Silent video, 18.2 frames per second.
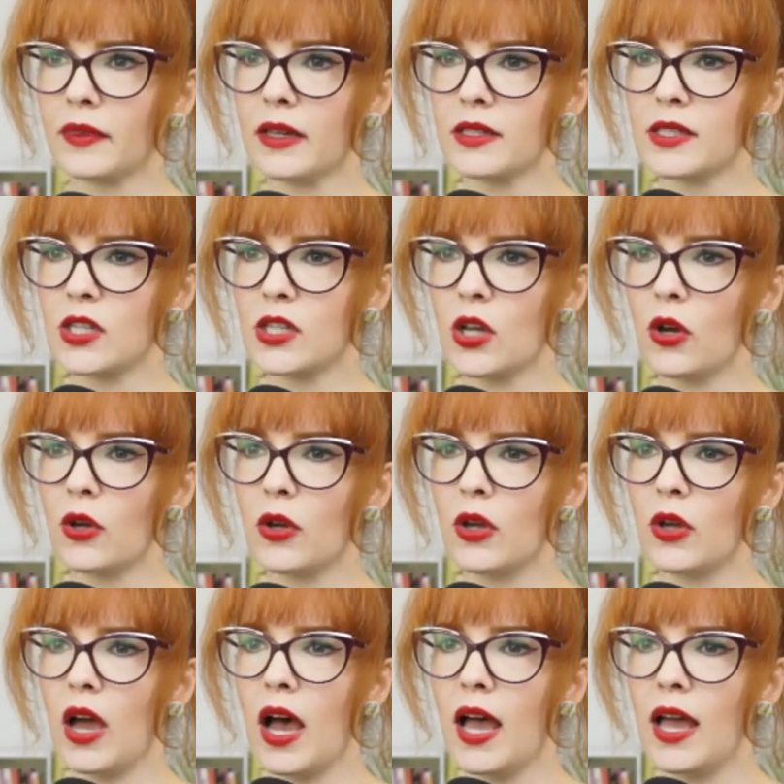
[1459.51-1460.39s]

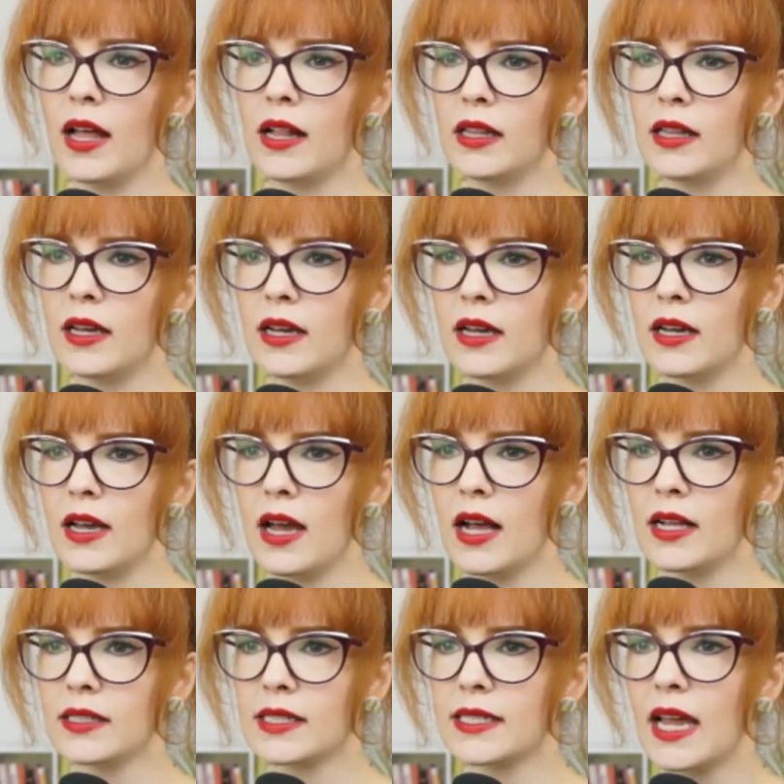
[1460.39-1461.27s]
So
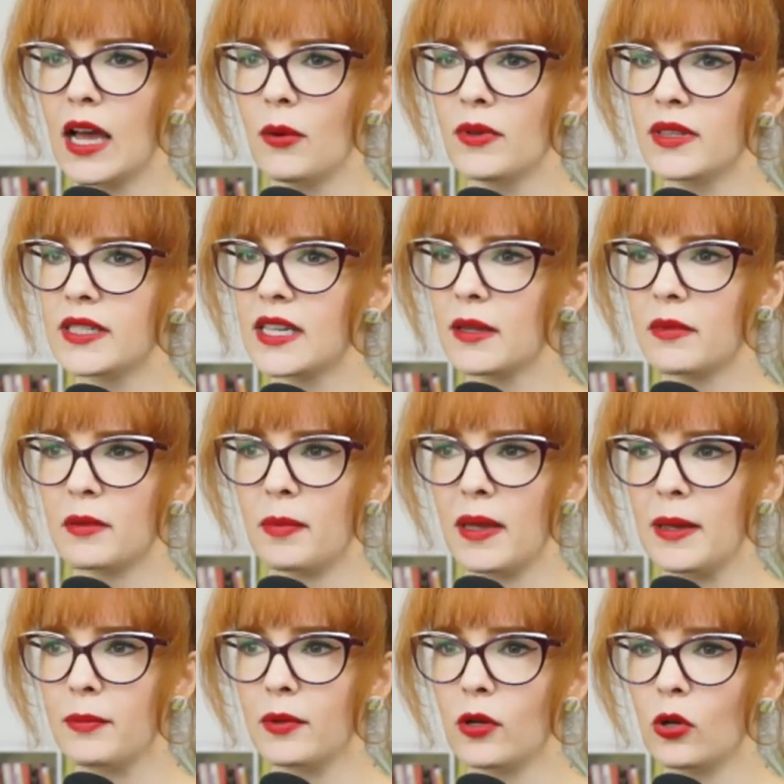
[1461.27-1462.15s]
I'll start with some of the
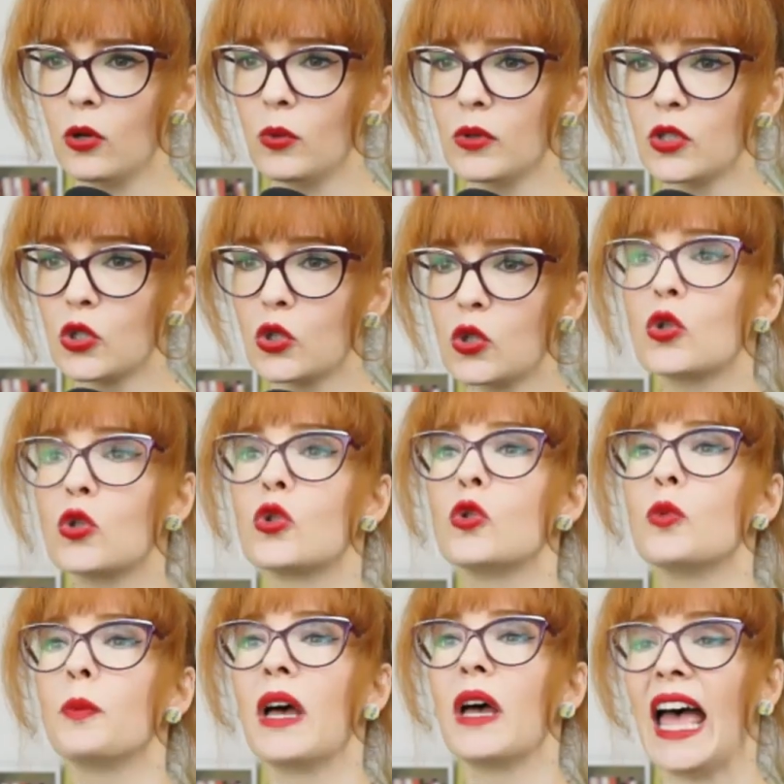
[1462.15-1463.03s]
people who were
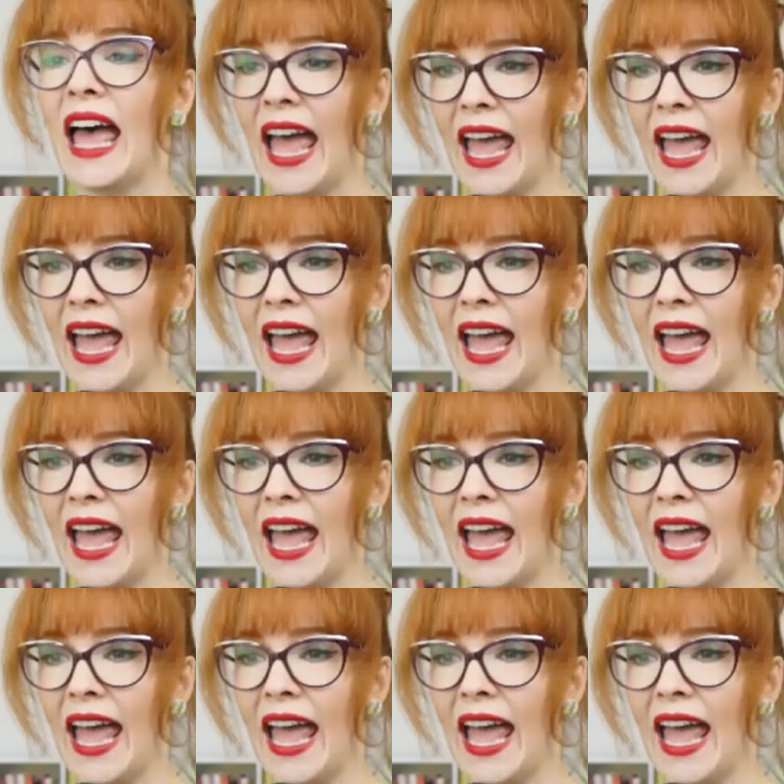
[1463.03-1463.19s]
super